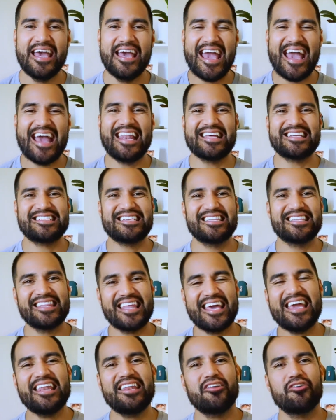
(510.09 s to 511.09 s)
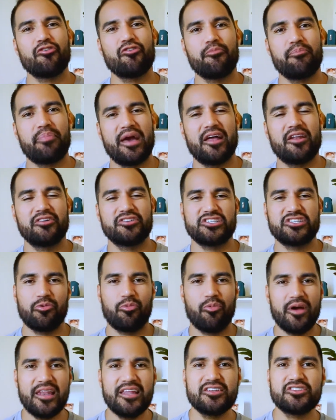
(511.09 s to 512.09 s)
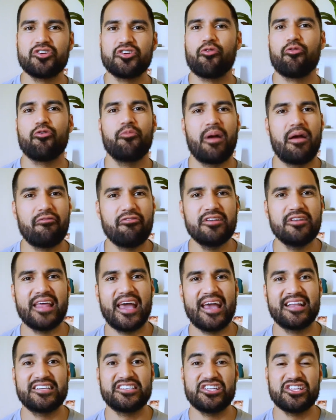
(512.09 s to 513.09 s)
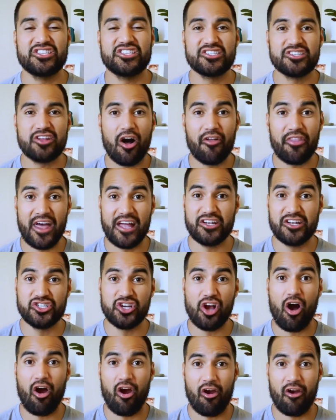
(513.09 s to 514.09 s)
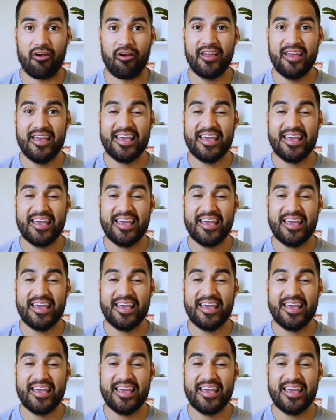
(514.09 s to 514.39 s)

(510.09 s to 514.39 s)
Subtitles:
And as she laid in her bed, as she went into her room every day and she saw that jar